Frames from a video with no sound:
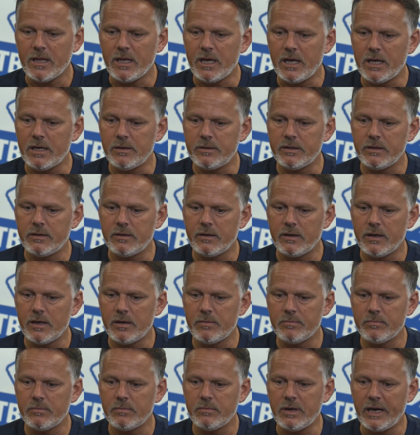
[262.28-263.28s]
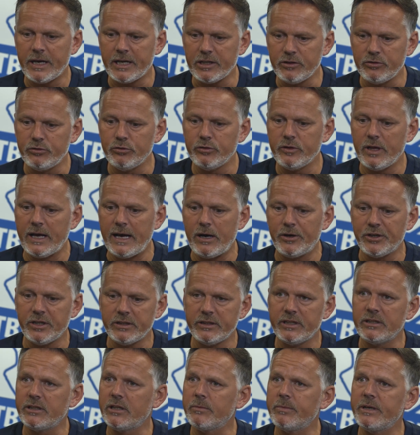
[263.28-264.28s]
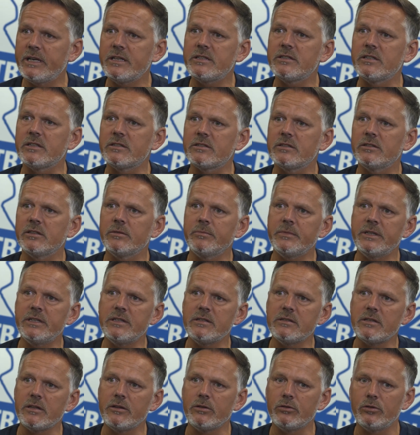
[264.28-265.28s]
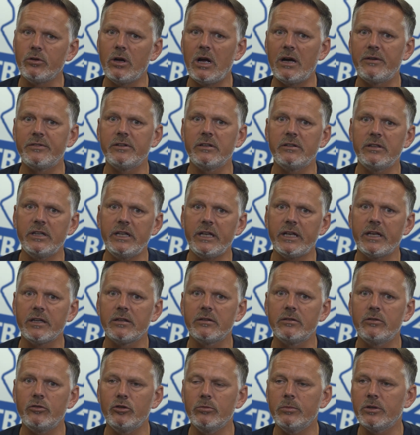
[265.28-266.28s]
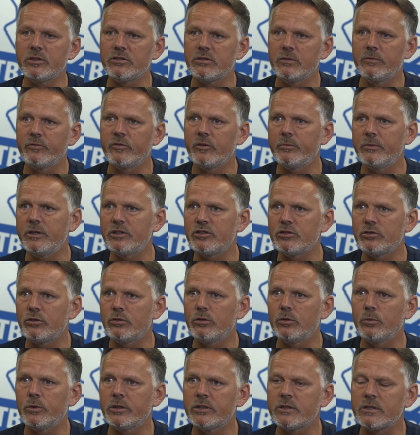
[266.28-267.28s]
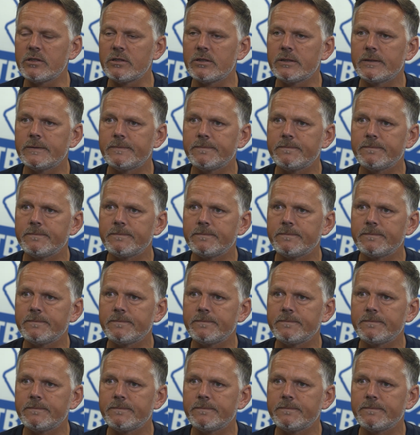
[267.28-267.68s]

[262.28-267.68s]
And I can do that on a daily basis, and it means that they're not having to take in too much information all at once.